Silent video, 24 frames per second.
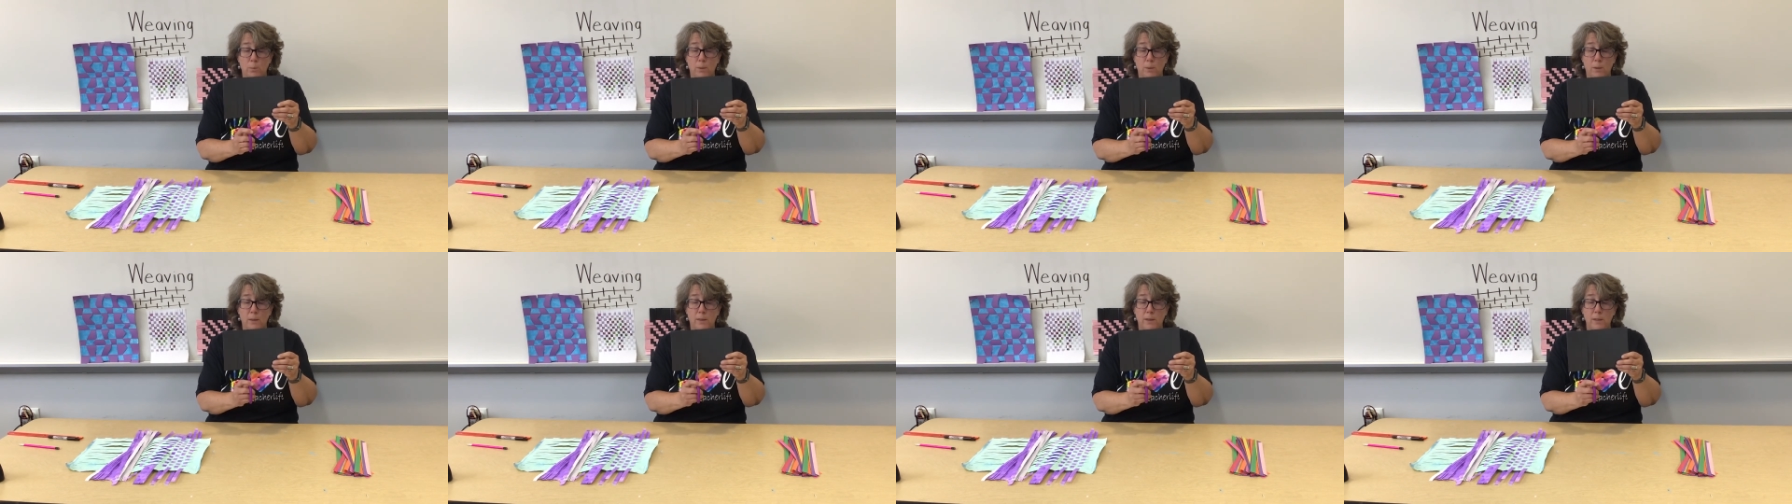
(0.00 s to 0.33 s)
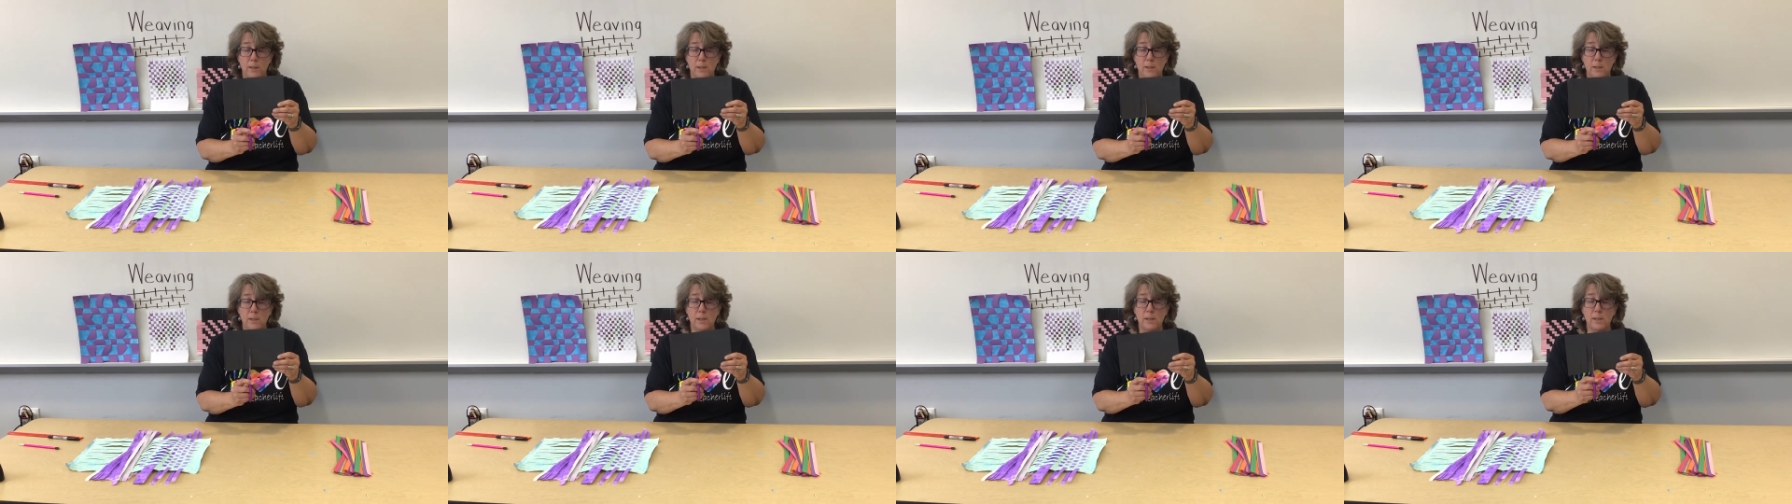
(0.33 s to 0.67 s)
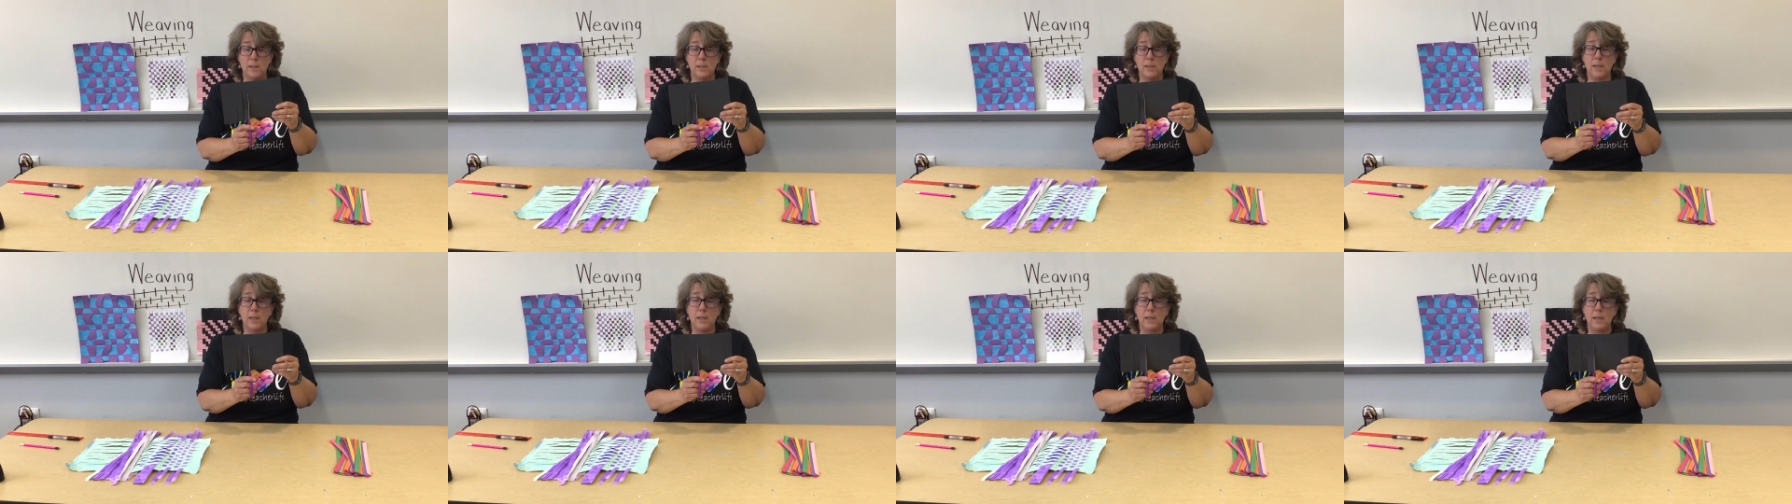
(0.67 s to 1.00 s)
But this
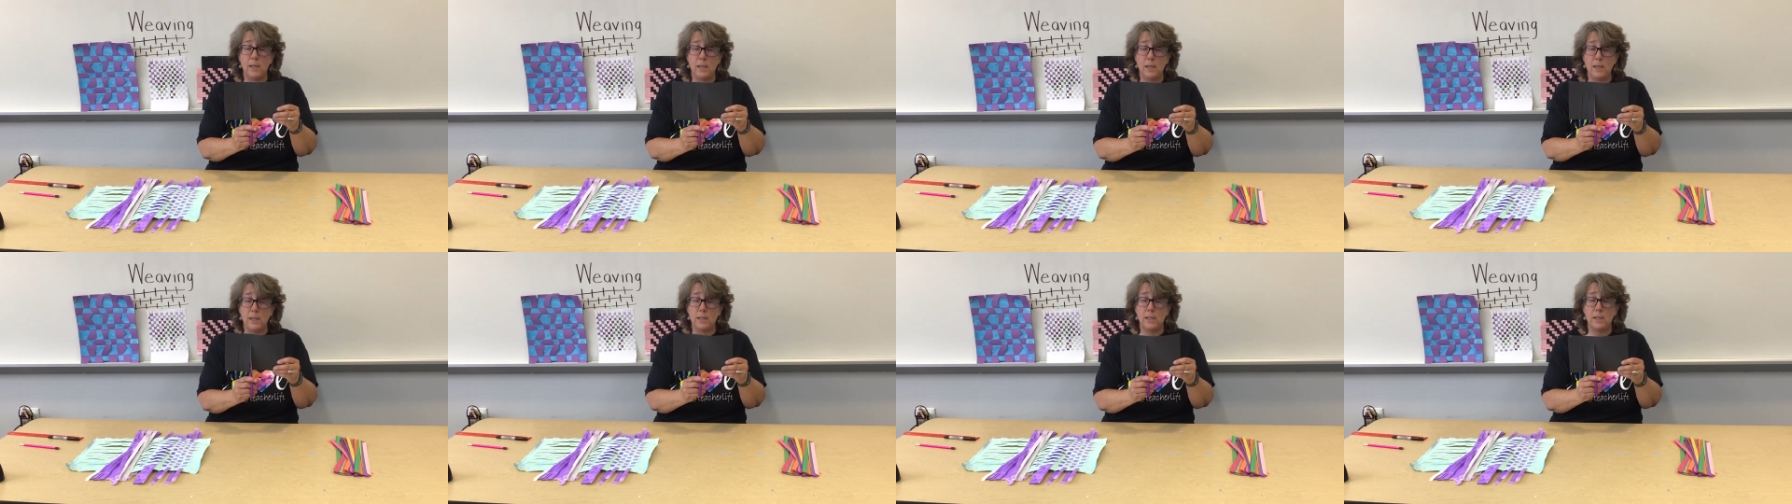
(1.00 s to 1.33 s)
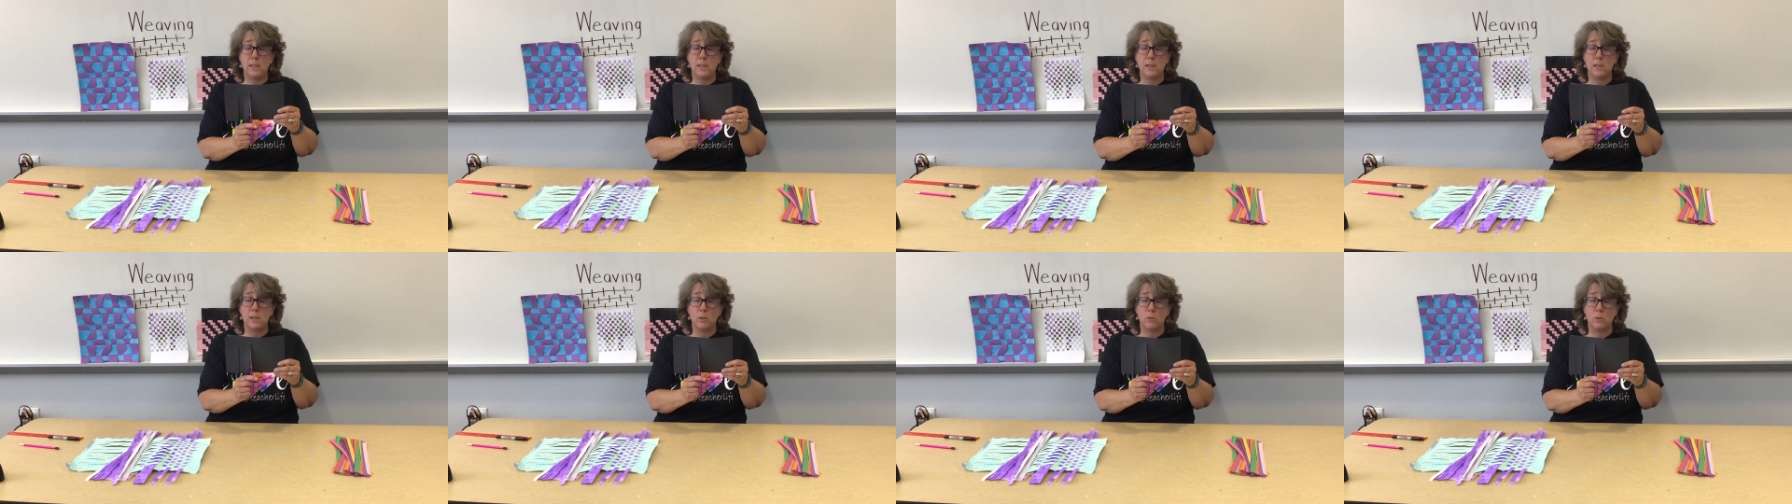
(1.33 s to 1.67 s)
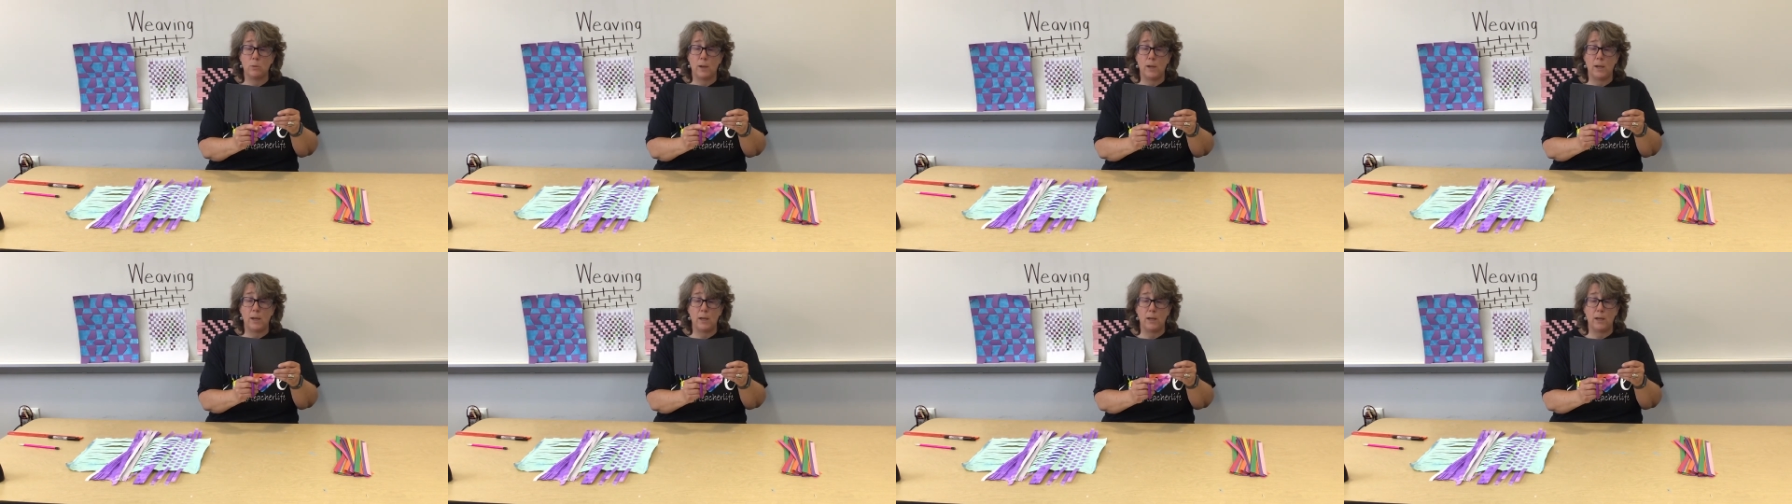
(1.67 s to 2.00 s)
is the easiest
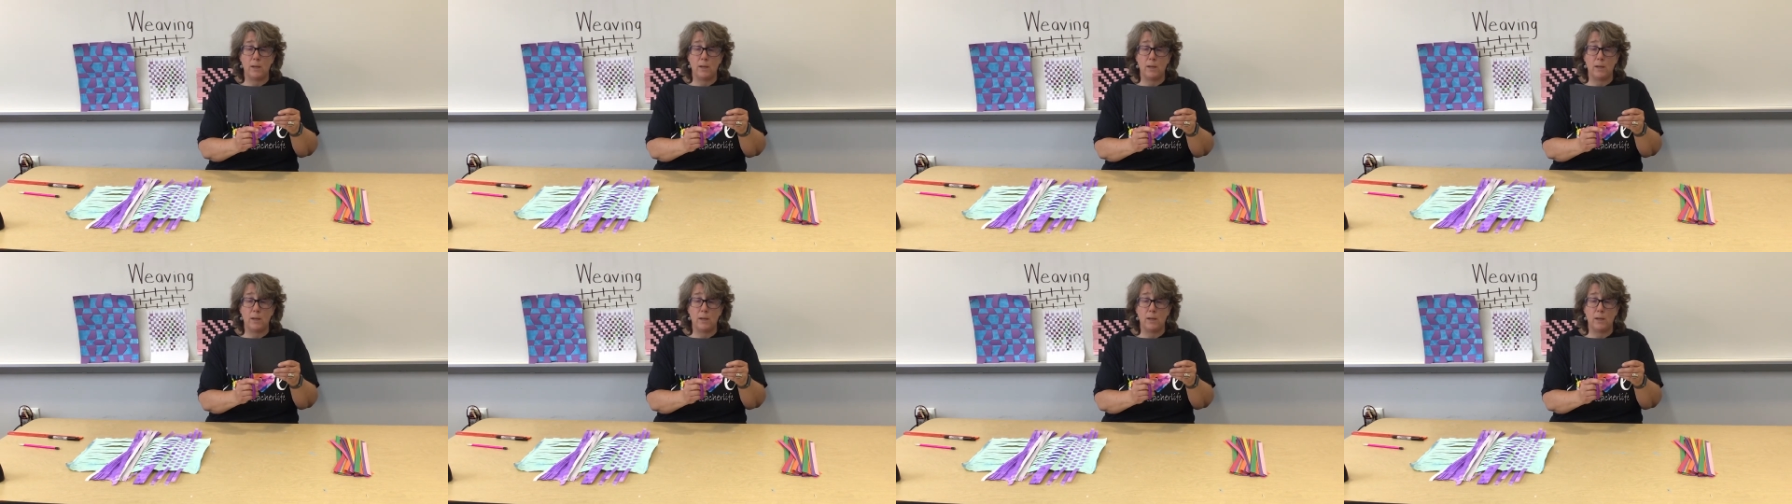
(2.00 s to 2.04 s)
way.